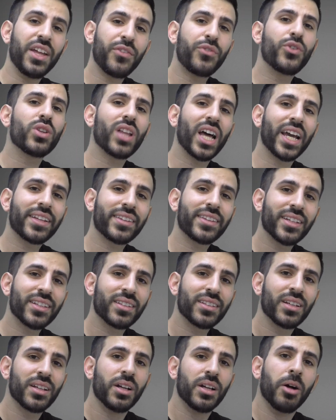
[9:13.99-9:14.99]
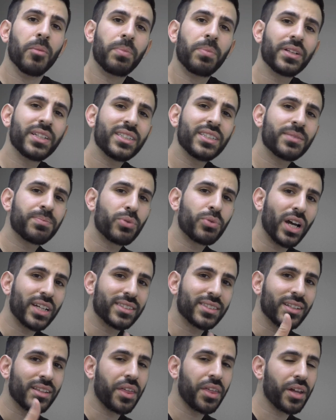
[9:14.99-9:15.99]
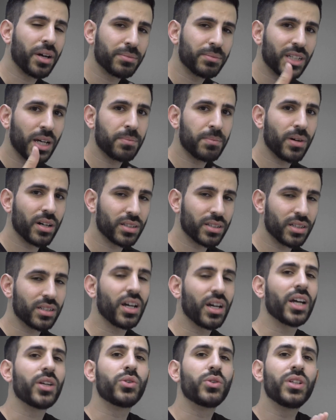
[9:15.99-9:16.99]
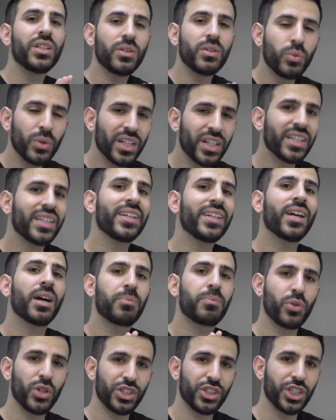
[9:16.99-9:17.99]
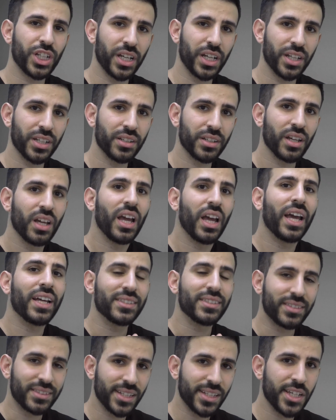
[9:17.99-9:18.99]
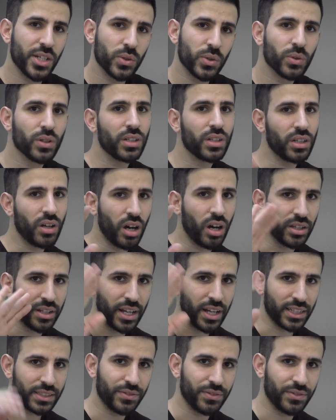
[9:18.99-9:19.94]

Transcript: if you liked it, please press the thumbs up button. I will really appreciate it. And see you on the next